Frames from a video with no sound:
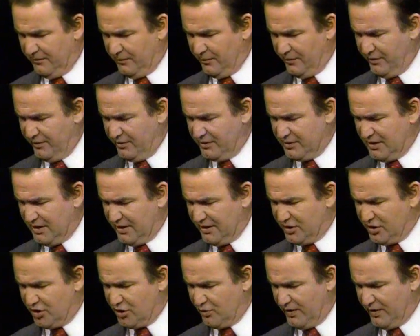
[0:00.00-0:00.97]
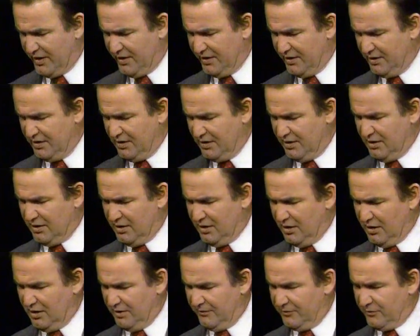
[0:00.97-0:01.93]
for there is not a shred
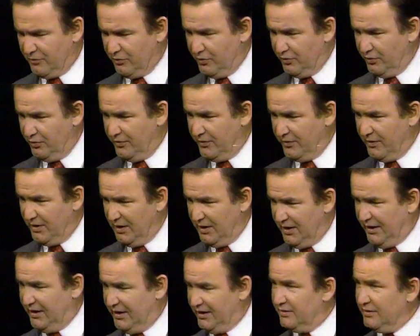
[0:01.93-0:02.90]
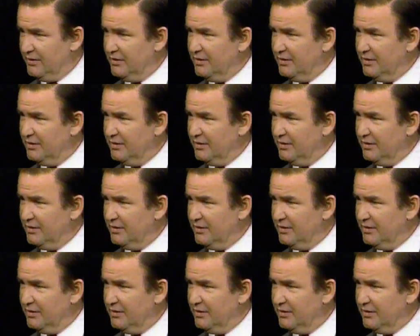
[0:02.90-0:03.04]
of truth in it."